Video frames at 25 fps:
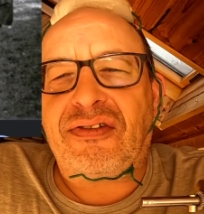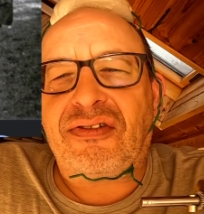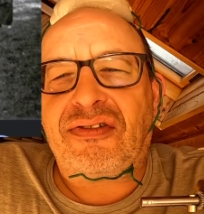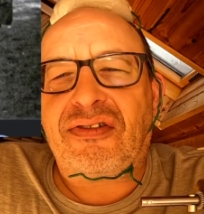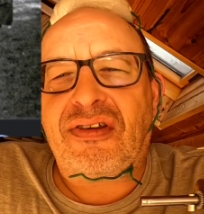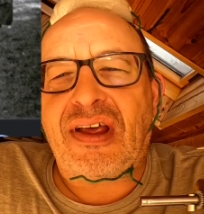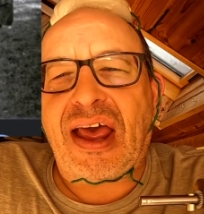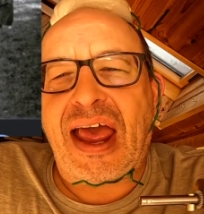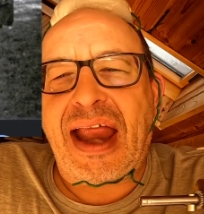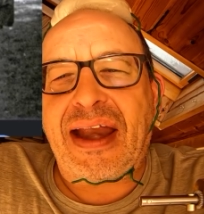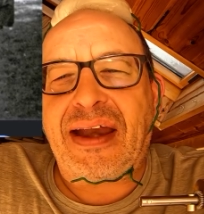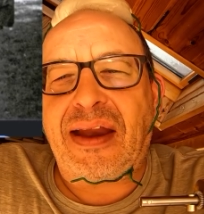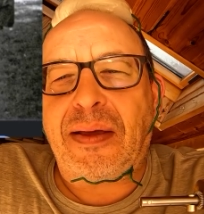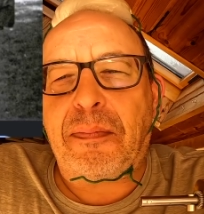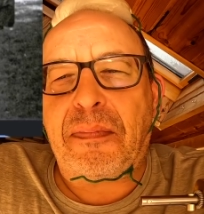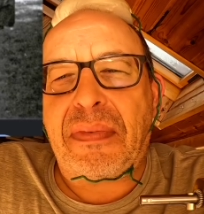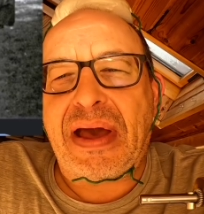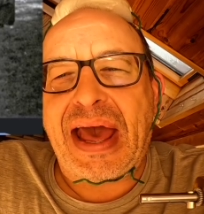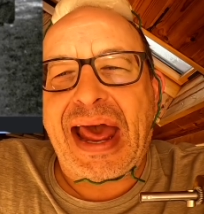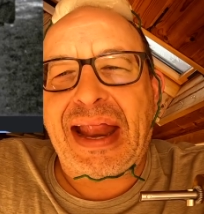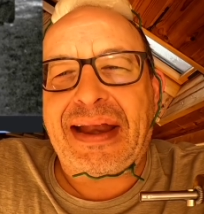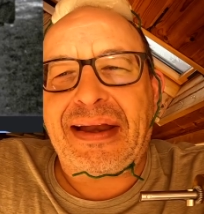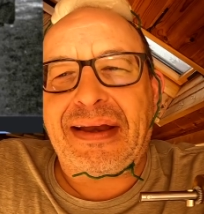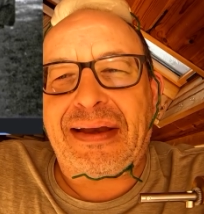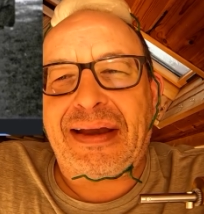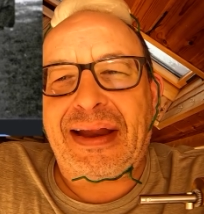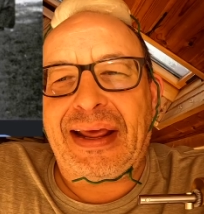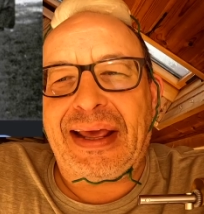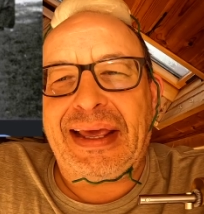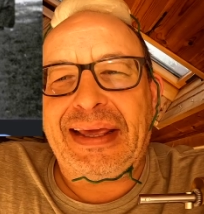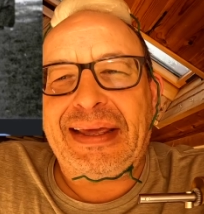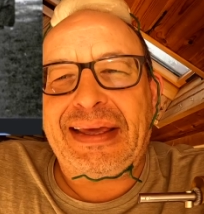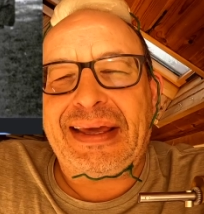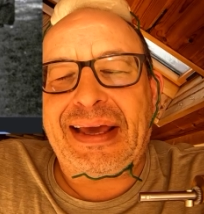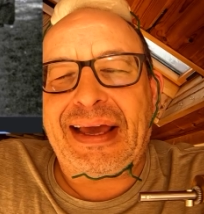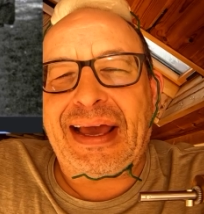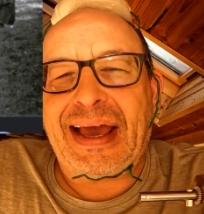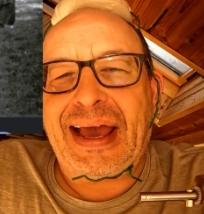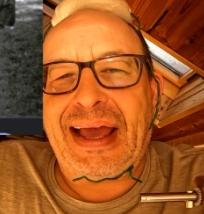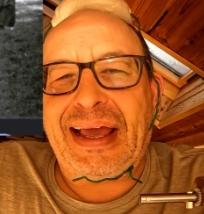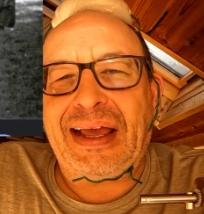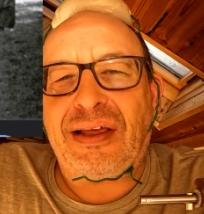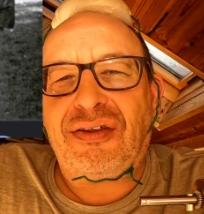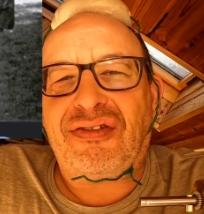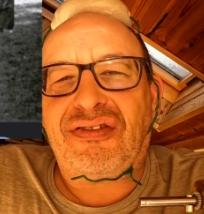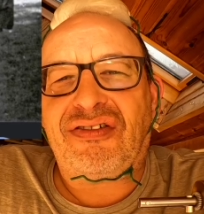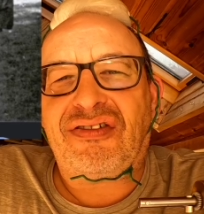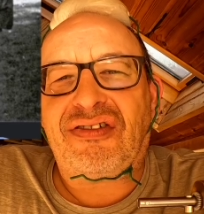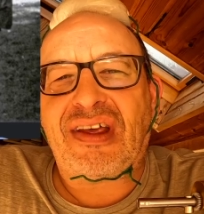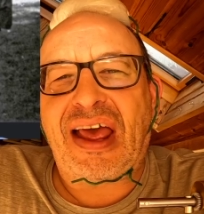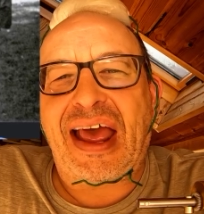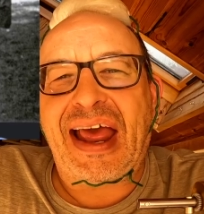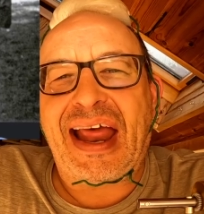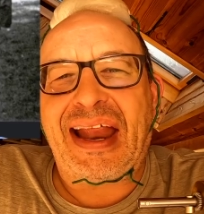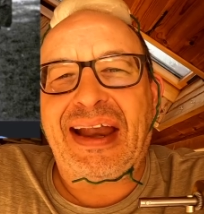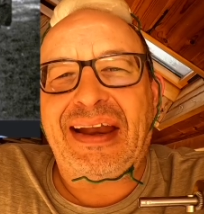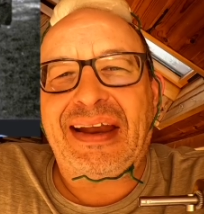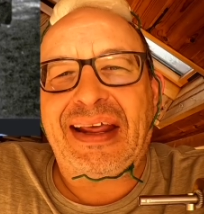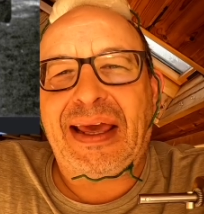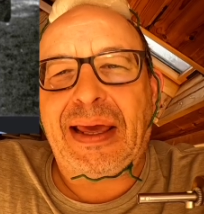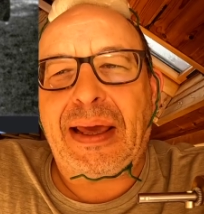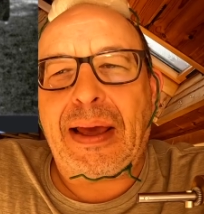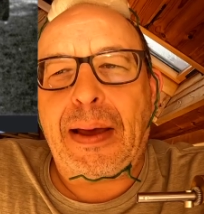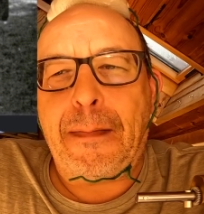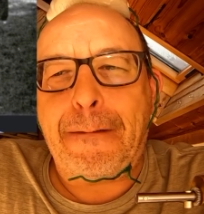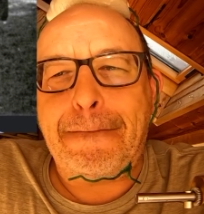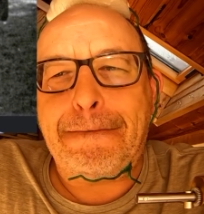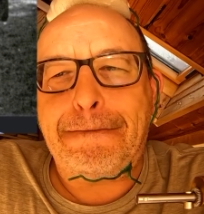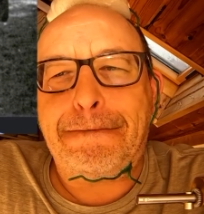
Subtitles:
Sandy Batten, aka Sandy